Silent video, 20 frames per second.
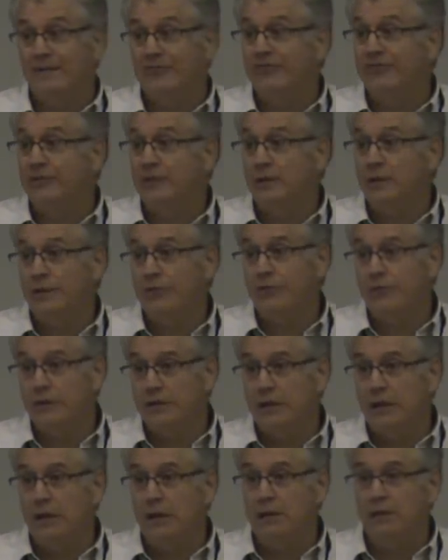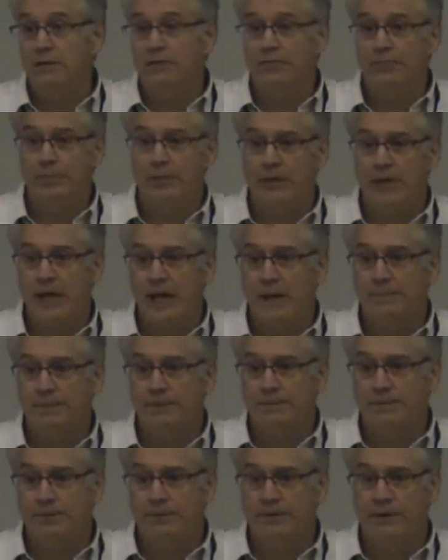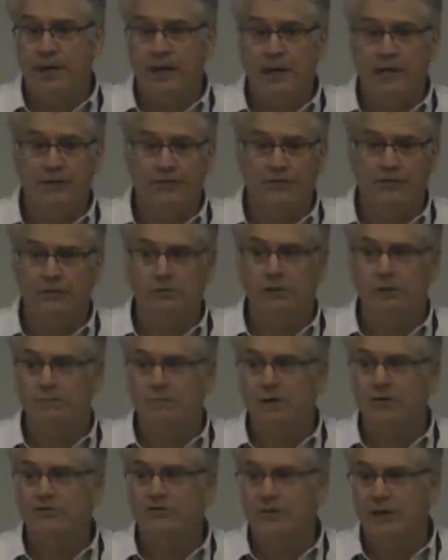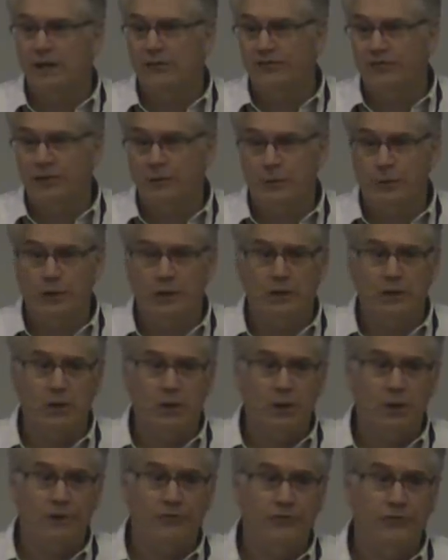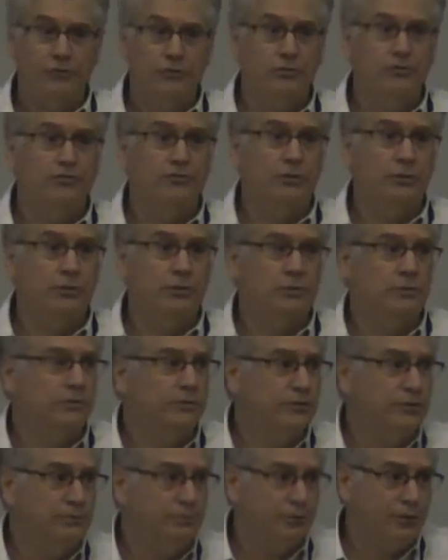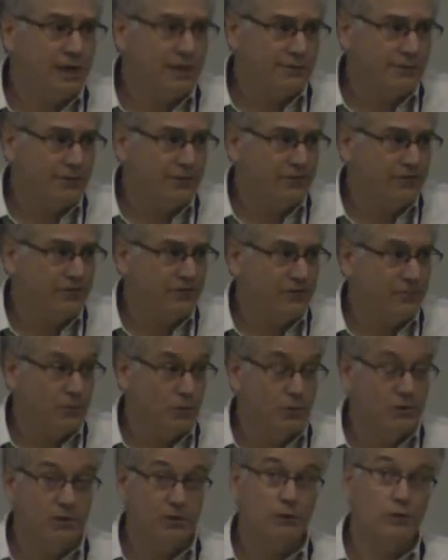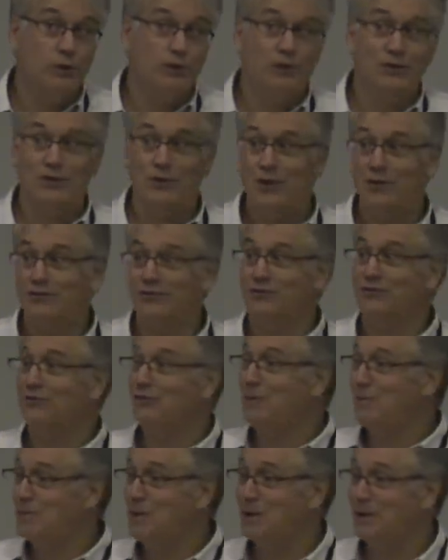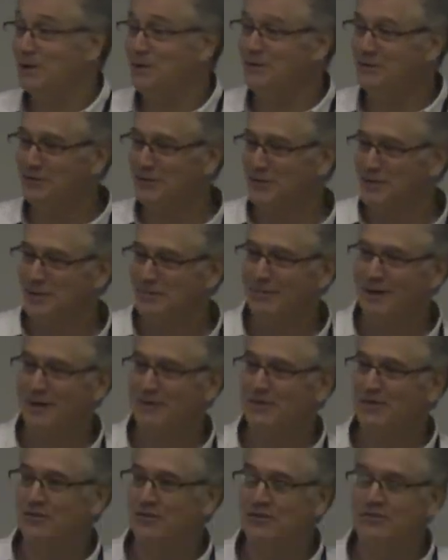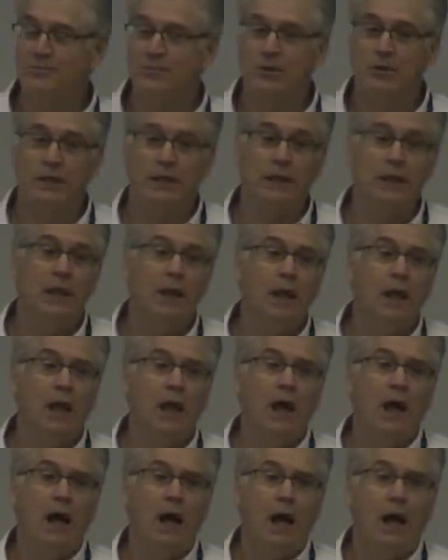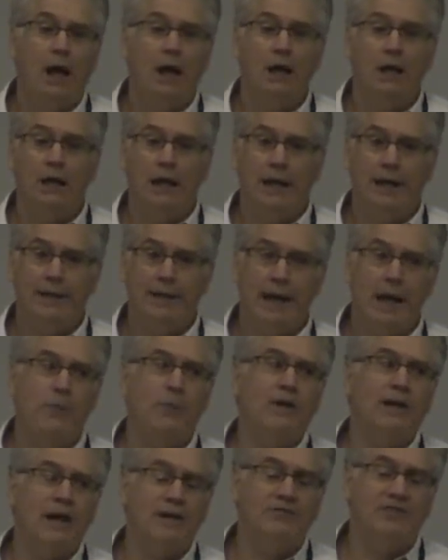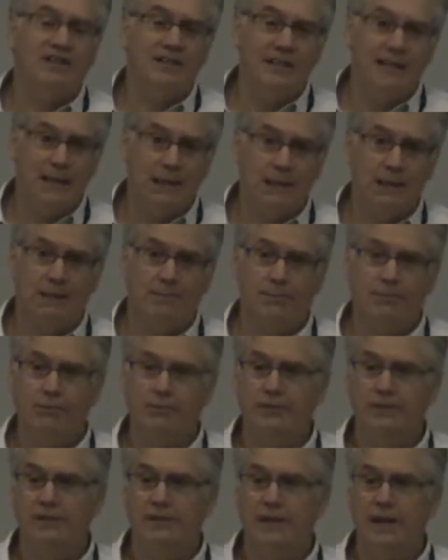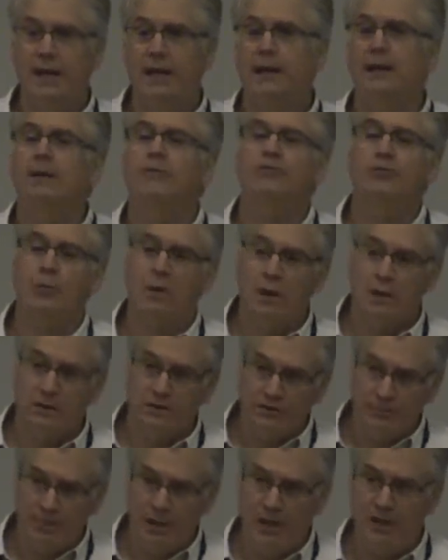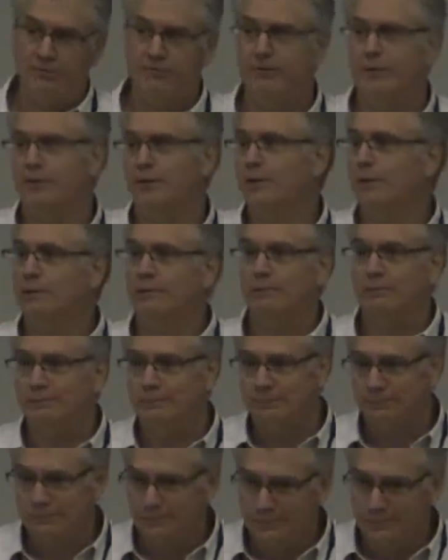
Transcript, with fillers: less than $3 per capita per day, certainly much less than what it cost you for your breakfast this morning or what it cost somebody for your breakfast this morning. Uh, and that would have to get them through the day as well as pay for their